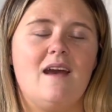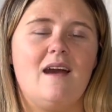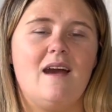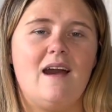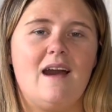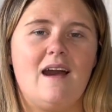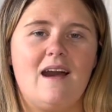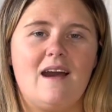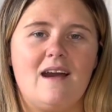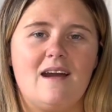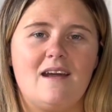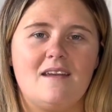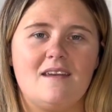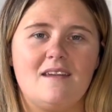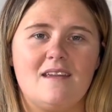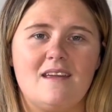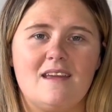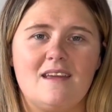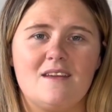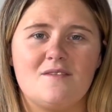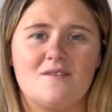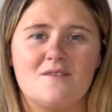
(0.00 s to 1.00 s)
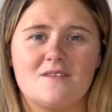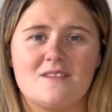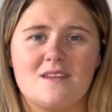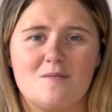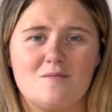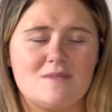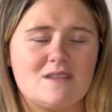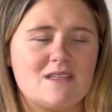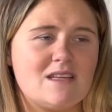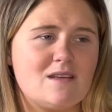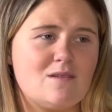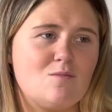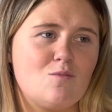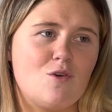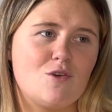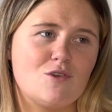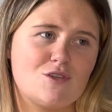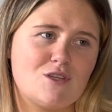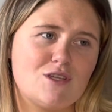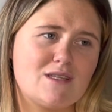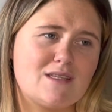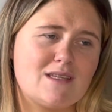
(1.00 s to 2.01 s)
And if somebody
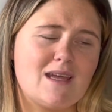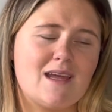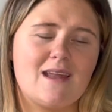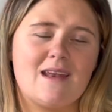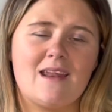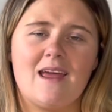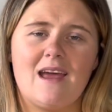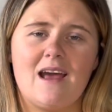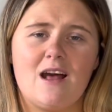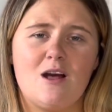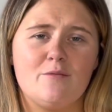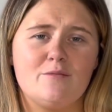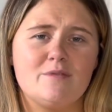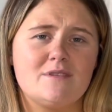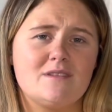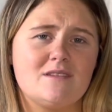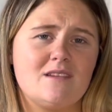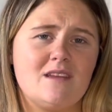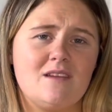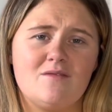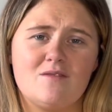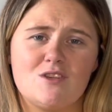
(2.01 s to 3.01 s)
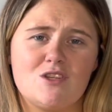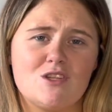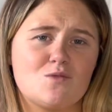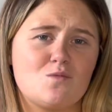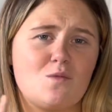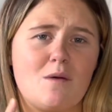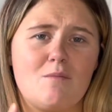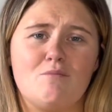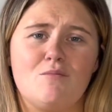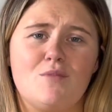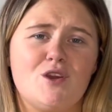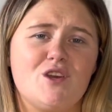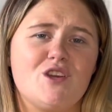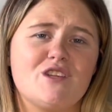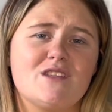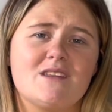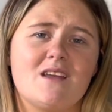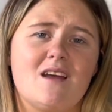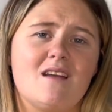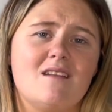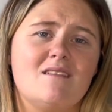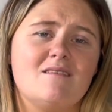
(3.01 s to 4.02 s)
watches it and it helps even just one
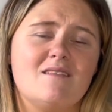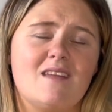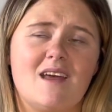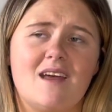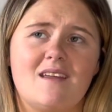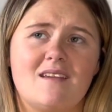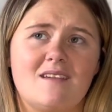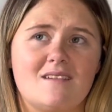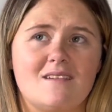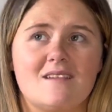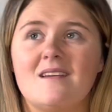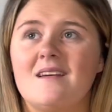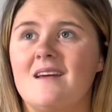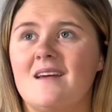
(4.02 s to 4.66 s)
person, then